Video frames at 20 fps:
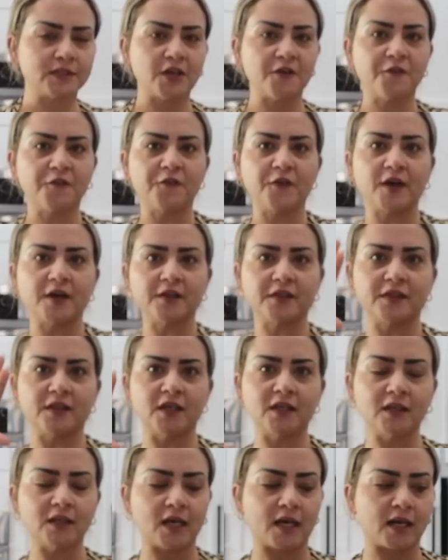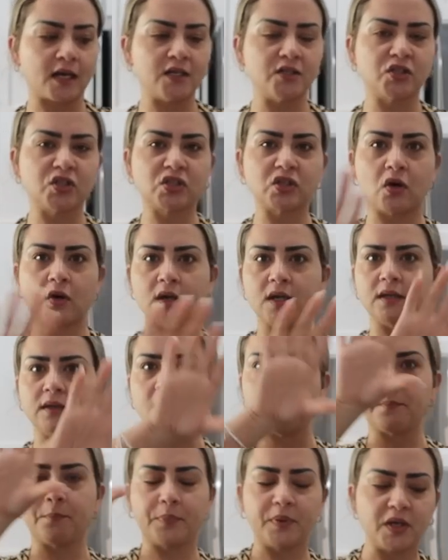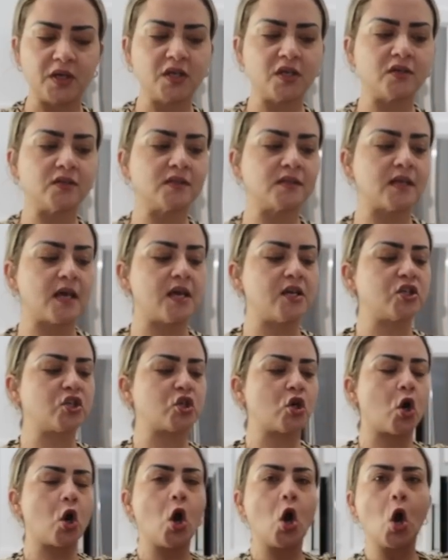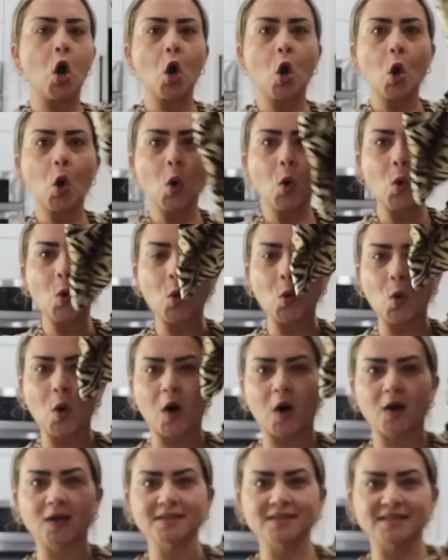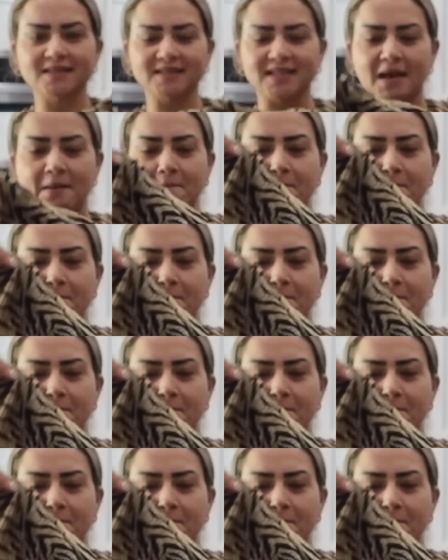the first thing that I saw in the PJ section was the